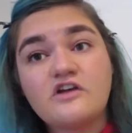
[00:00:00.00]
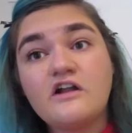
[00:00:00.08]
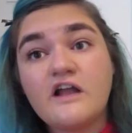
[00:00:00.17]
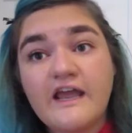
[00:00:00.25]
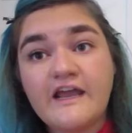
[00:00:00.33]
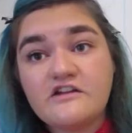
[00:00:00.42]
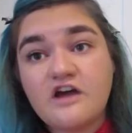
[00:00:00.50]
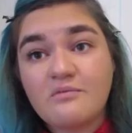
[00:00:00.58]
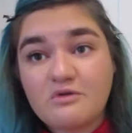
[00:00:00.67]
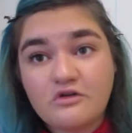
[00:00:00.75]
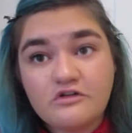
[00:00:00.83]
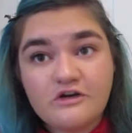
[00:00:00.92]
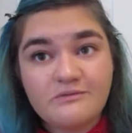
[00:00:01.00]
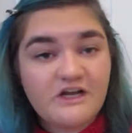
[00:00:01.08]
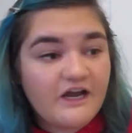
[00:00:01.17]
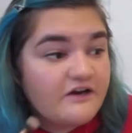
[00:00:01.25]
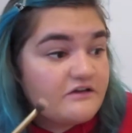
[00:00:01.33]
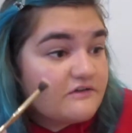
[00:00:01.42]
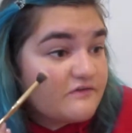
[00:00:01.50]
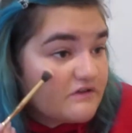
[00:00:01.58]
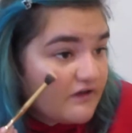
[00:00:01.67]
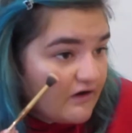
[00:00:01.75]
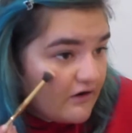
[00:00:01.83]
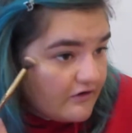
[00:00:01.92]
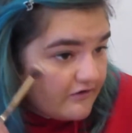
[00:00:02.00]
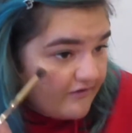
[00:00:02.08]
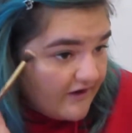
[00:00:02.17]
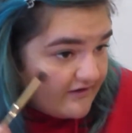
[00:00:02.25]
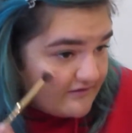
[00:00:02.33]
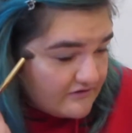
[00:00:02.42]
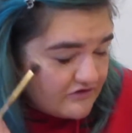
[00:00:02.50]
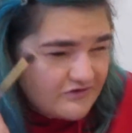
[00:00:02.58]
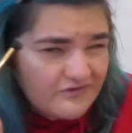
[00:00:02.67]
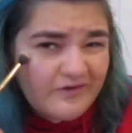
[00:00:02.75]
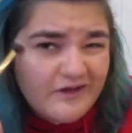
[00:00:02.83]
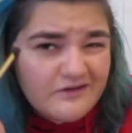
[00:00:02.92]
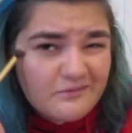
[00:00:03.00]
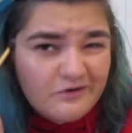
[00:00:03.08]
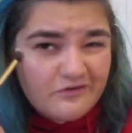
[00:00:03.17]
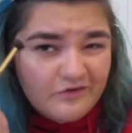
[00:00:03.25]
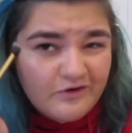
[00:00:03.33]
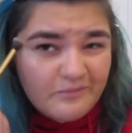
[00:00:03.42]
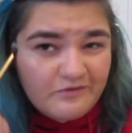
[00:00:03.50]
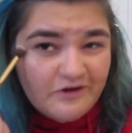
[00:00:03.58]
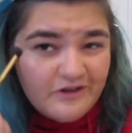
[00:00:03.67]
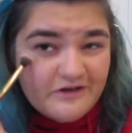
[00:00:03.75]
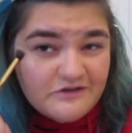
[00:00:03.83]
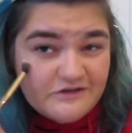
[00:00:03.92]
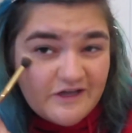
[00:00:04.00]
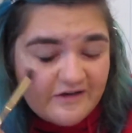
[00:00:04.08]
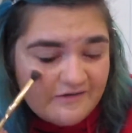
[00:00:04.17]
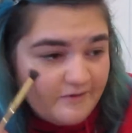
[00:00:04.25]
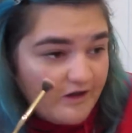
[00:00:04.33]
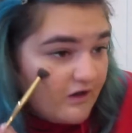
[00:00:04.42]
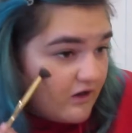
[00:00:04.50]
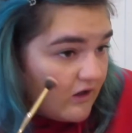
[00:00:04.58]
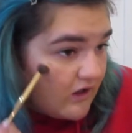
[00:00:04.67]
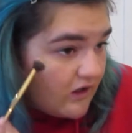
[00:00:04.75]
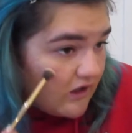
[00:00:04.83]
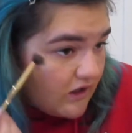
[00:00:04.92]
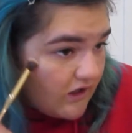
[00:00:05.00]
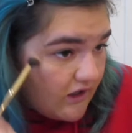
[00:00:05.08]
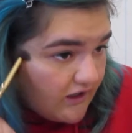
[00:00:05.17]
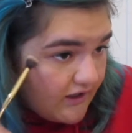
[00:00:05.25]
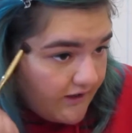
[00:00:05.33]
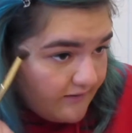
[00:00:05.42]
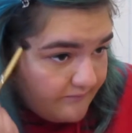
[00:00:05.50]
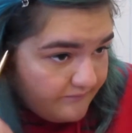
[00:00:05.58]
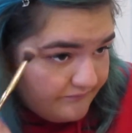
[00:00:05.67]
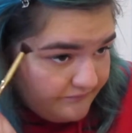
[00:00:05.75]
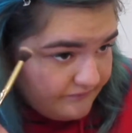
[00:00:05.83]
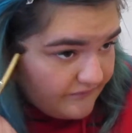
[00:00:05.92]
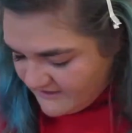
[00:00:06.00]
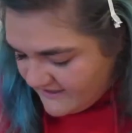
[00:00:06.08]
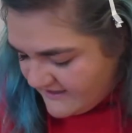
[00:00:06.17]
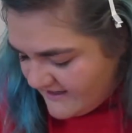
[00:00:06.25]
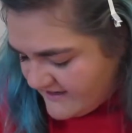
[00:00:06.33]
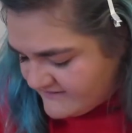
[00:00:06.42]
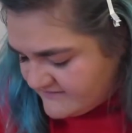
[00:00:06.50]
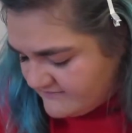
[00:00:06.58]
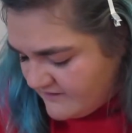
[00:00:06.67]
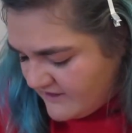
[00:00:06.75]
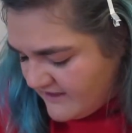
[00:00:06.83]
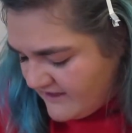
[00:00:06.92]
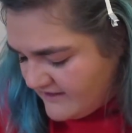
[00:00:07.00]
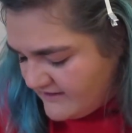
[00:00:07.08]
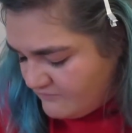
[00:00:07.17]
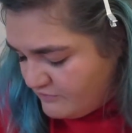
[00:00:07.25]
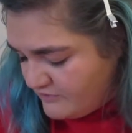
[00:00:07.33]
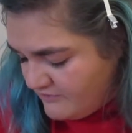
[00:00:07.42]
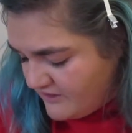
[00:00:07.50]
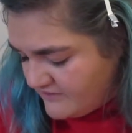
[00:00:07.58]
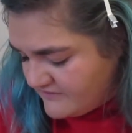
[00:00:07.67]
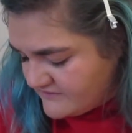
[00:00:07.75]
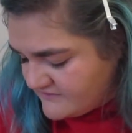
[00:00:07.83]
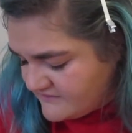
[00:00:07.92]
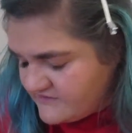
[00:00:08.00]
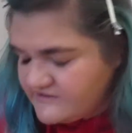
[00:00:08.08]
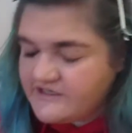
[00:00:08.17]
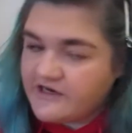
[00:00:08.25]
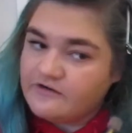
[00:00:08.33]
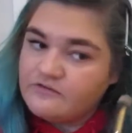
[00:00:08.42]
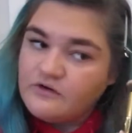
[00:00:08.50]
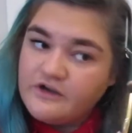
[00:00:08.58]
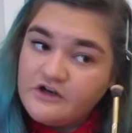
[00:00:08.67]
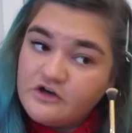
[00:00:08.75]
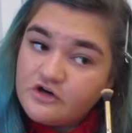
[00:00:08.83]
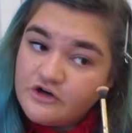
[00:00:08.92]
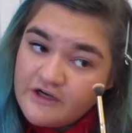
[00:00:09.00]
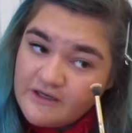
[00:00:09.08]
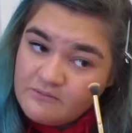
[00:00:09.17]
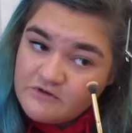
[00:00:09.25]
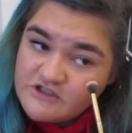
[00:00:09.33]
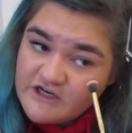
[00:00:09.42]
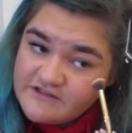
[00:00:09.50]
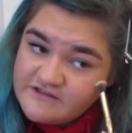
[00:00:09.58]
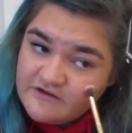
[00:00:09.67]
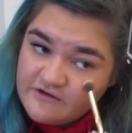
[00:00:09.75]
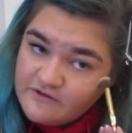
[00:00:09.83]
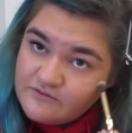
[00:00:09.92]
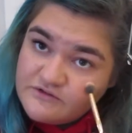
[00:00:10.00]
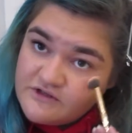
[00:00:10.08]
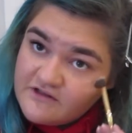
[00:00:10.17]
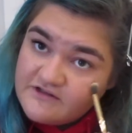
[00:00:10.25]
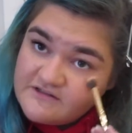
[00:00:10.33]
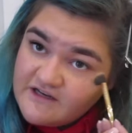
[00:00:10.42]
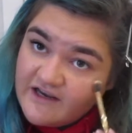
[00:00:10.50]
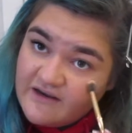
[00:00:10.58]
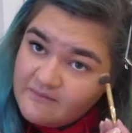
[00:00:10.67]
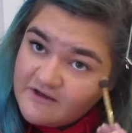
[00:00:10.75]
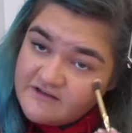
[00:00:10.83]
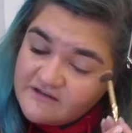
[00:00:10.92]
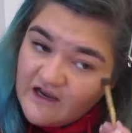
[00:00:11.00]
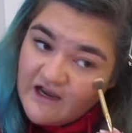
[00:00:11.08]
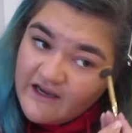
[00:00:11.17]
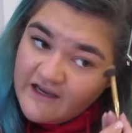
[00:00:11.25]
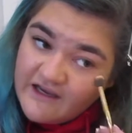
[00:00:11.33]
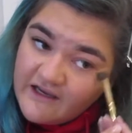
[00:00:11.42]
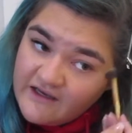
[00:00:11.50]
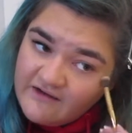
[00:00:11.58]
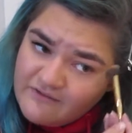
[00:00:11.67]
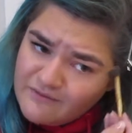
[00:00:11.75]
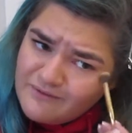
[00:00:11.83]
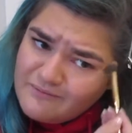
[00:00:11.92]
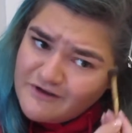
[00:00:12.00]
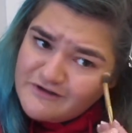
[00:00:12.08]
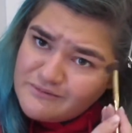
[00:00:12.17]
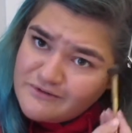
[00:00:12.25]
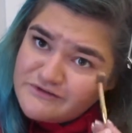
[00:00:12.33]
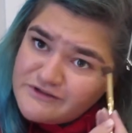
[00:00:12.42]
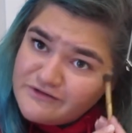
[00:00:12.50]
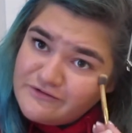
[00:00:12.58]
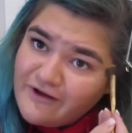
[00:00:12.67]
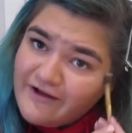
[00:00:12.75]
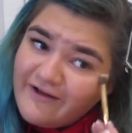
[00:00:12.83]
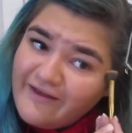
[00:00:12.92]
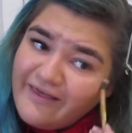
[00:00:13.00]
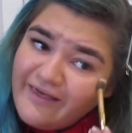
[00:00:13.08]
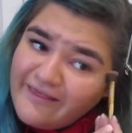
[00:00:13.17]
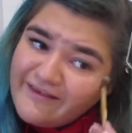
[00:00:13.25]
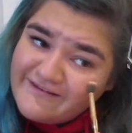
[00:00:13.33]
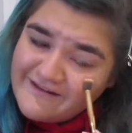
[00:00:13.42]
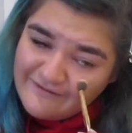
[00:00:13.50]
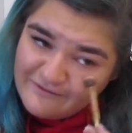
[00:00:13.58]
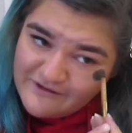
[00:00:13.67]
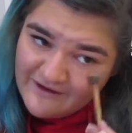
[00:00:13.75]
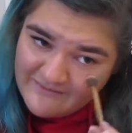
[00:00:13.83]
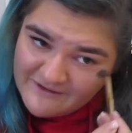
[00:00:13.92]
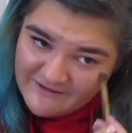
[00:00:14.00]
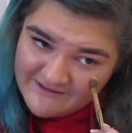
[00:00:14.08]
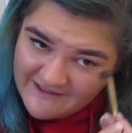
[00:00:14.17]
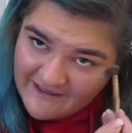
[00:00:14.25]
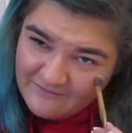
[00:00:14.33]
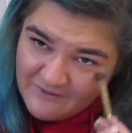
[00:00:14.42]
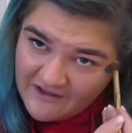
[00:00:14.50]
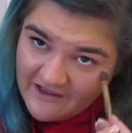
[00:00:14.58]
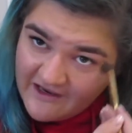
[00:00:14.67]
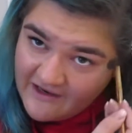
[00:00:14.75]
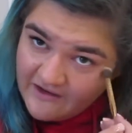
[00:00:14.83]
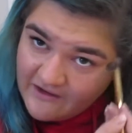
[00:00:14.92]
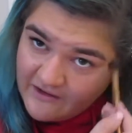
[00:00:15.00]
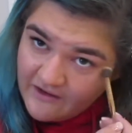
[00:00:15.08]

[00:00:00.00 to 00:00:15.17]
called atopical dermatitis if it's like on your face. It's just a fancy word for it, but really it's just eczema. I had eczema and then put me on this steroid cream, which I still use to this day because even though I'm not supposed to, he said it will damage my skin, but like